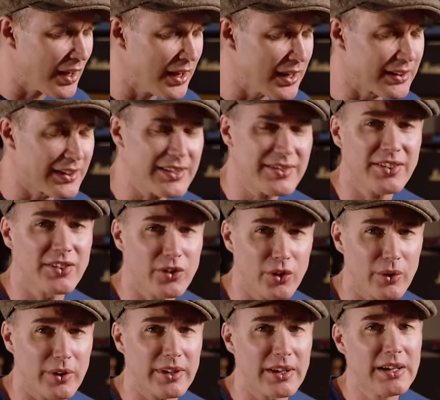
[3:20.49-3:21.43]
and listen
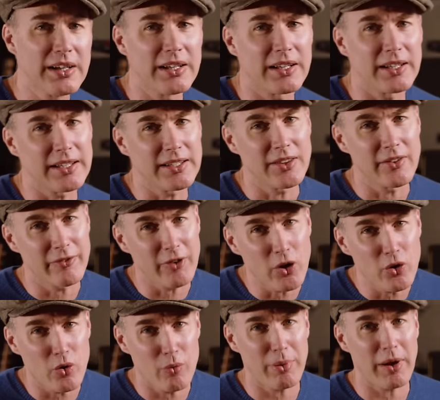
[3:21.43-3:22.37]
to it in the
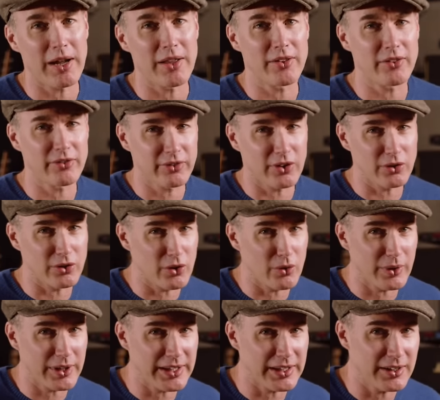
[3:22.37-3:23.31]
vocal part of the song,
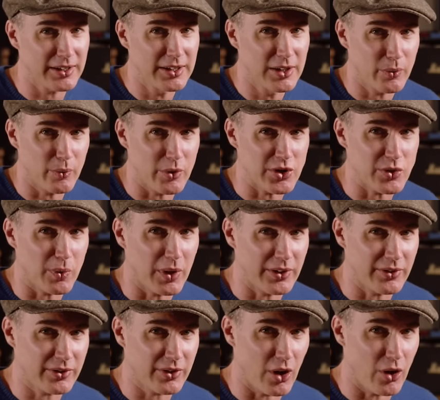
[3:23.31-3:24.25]
you'll hear which
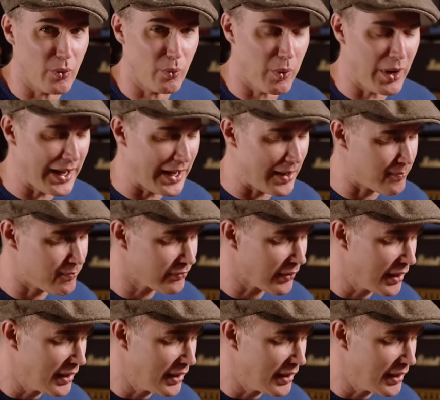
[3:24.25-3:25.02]
ones go where.